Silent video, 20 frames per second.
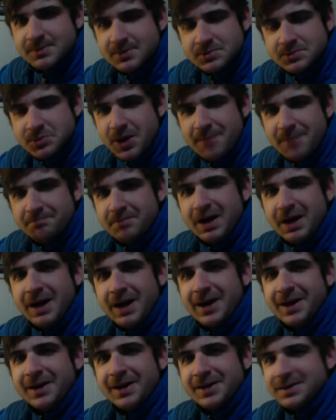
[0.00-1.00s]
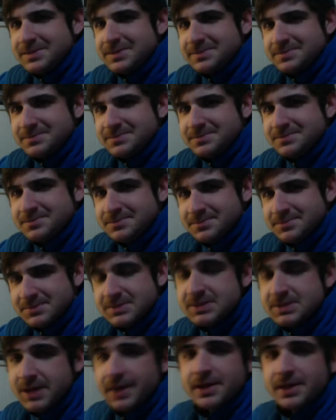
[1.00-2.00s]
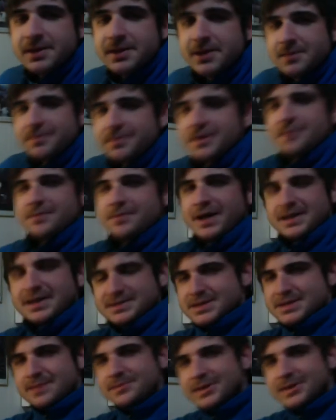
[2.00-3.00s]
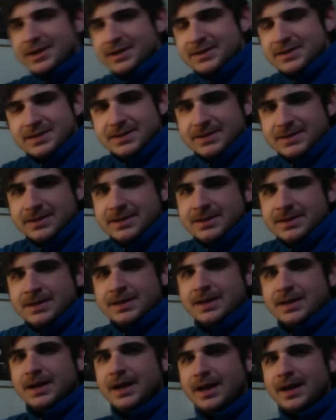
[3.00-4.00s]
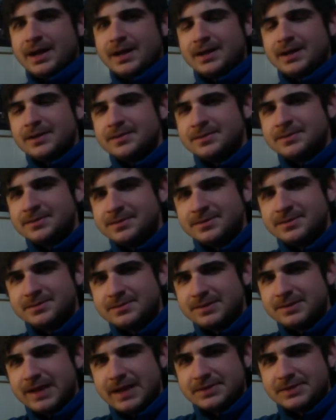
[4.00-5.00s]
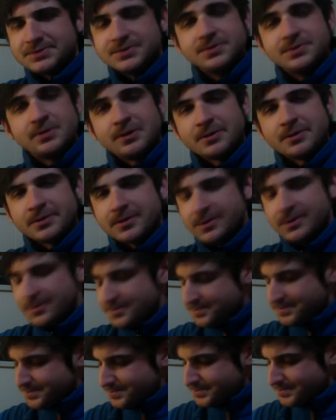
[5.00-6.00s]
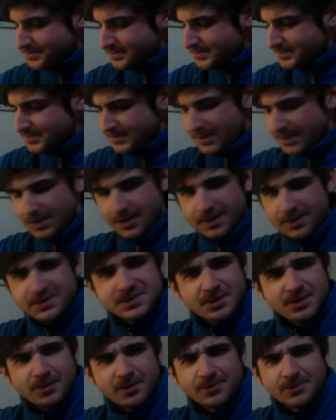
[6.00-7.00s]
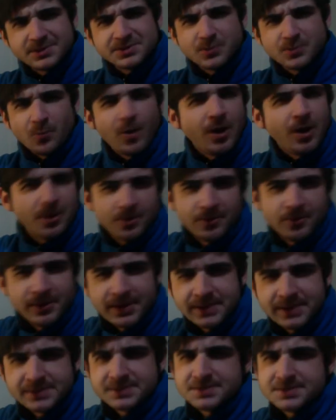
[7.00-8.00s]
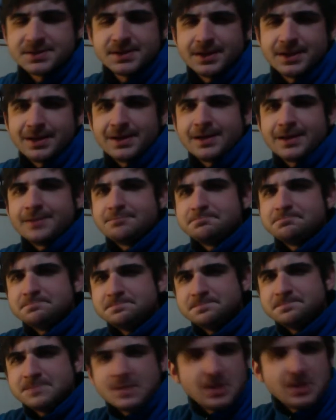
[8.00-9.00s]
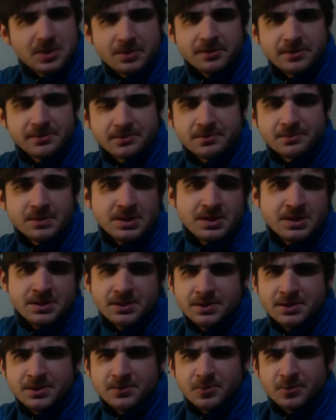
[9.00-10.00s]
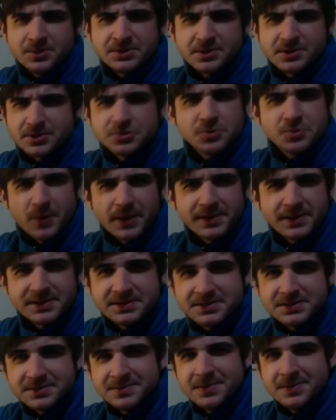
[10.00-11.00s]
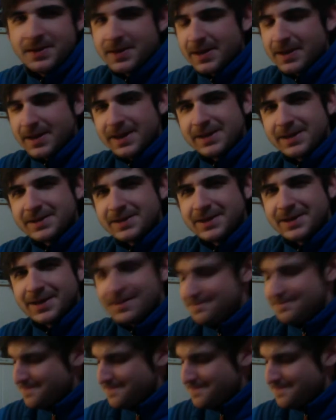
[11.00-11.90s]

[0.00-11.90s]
drop by and tell you a little bit about something I did uh, not too long ago. So I went to Walgreens. Um, you know, the, went to the druggist and uh,